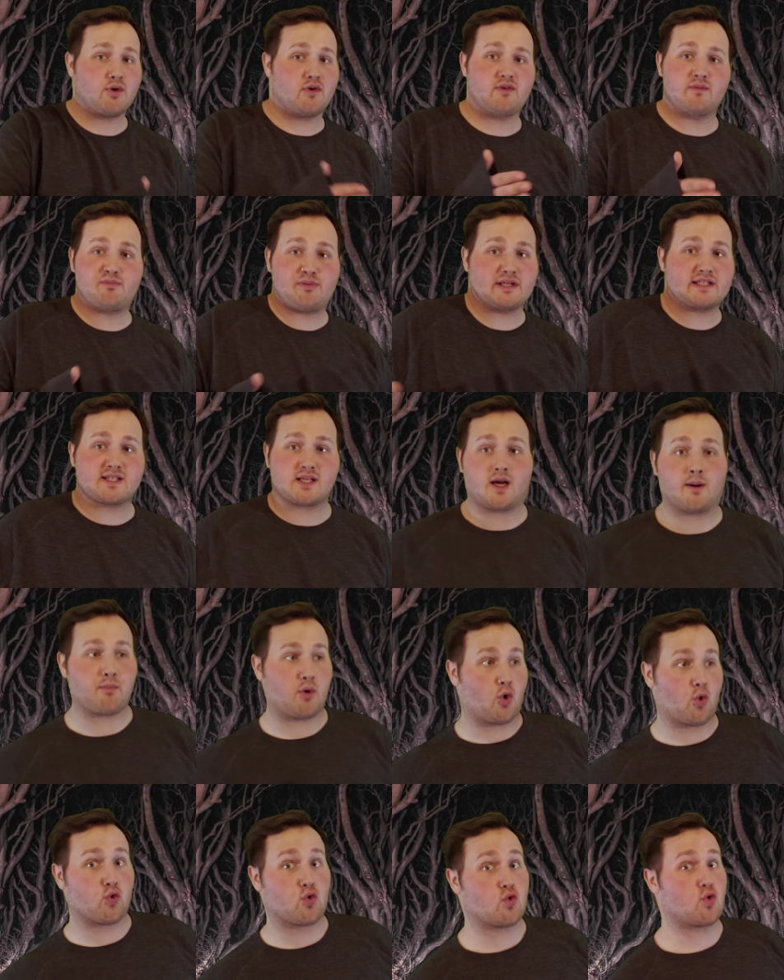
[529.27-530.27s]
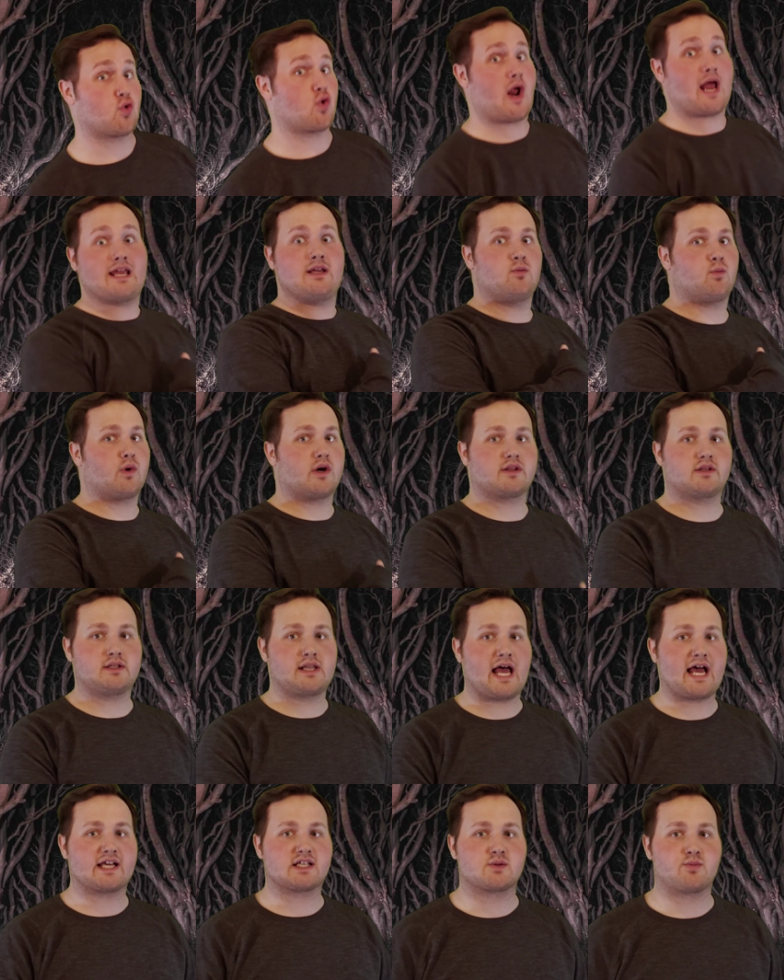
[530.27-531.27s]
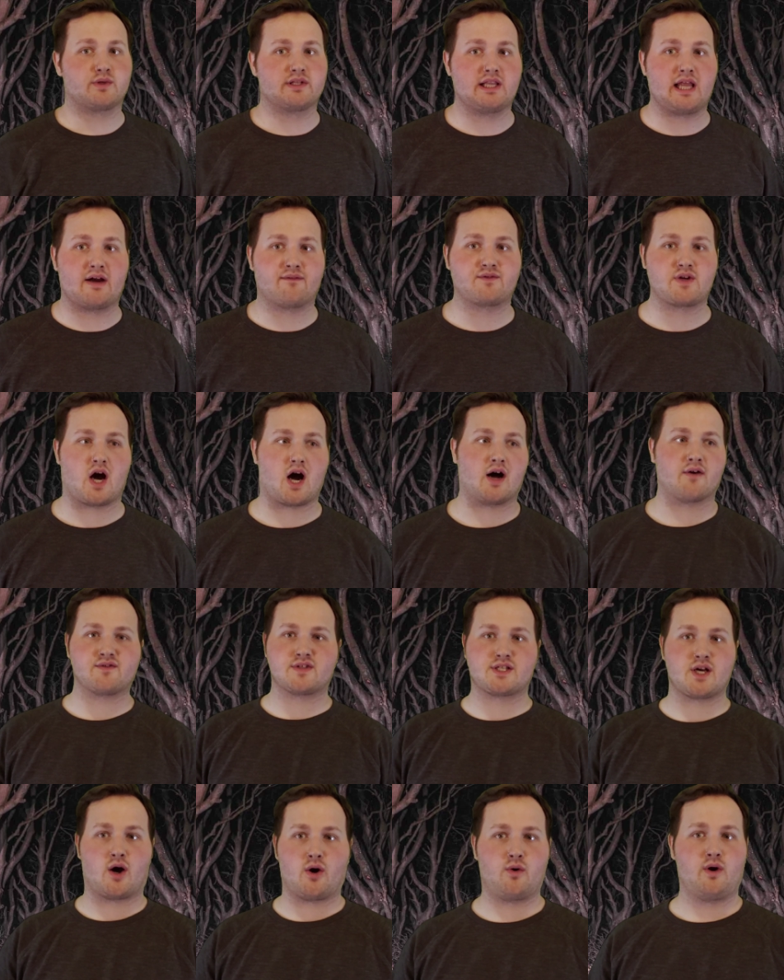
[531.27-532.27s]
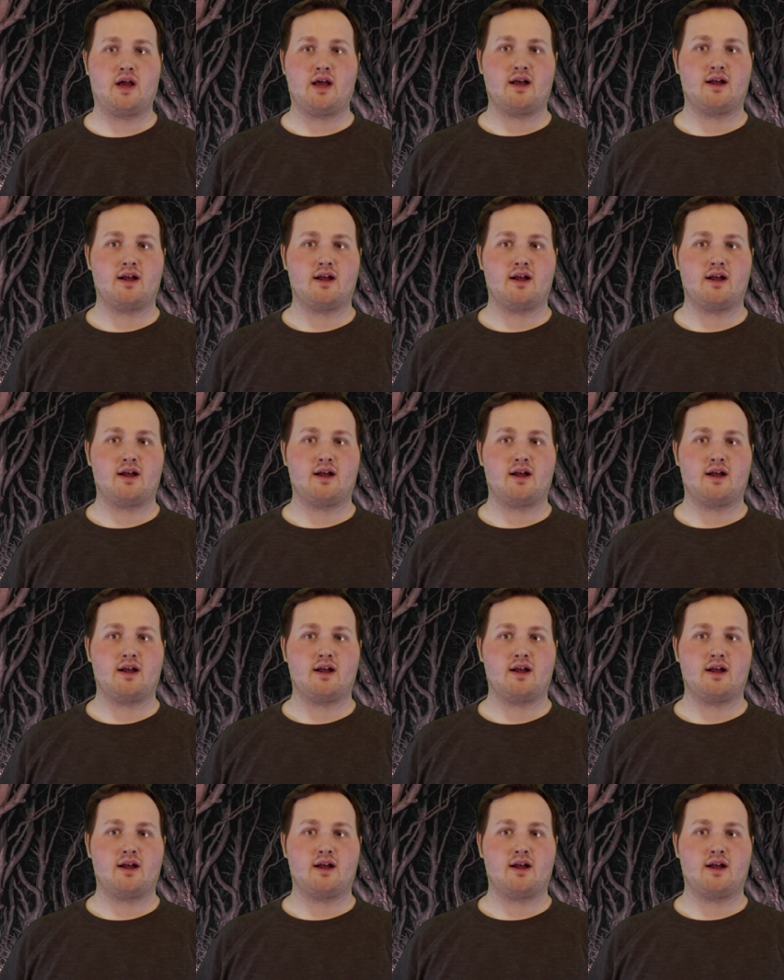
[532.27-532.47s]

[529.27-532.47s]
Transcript: because this movie picks up right where the last one left off.